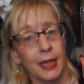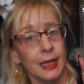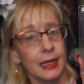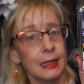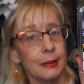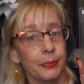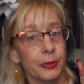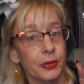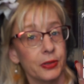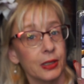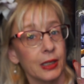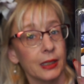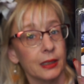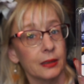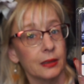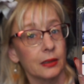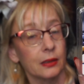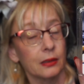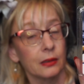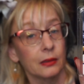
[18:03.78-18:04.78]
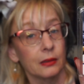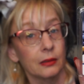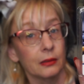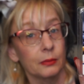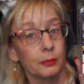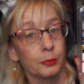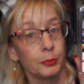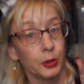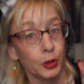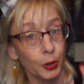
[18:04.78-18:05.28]
80%
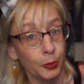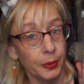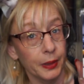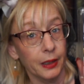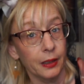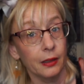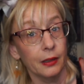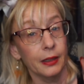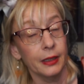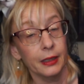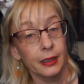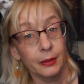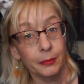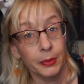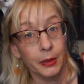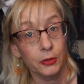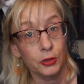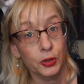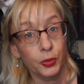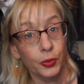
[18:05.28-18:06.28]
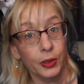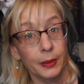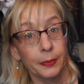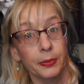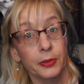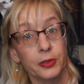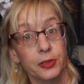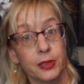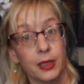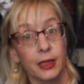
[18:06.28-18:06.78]
blueberry and about
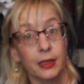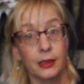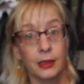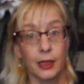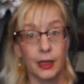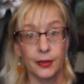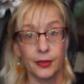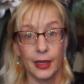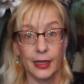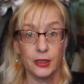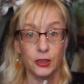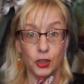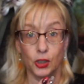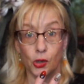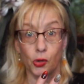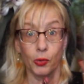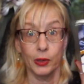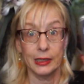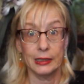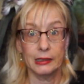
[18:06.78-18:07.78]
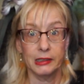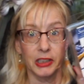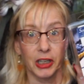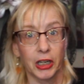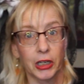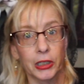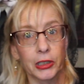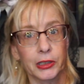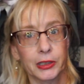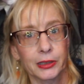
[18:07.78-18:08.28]
20% kind of that doughy
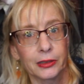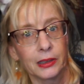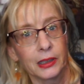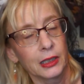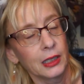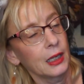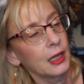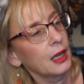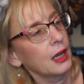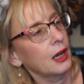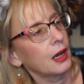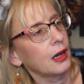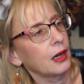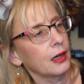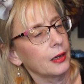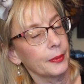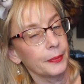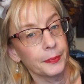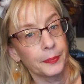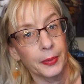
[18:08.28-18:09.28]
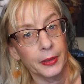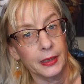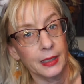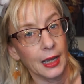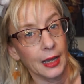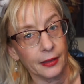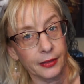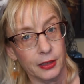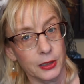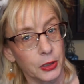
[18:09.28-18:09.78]
tart. Um, but
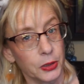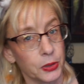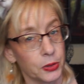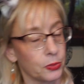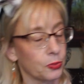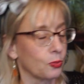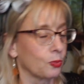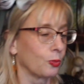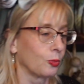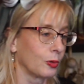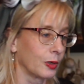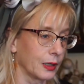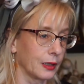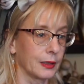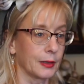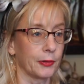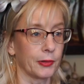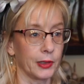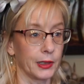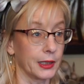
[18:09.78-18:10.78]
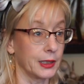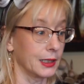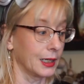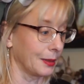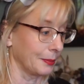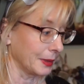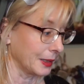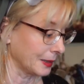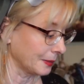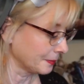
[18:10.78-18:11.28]
yeah, this is really, really
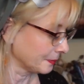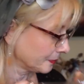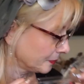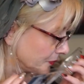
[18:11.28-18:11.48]
yummy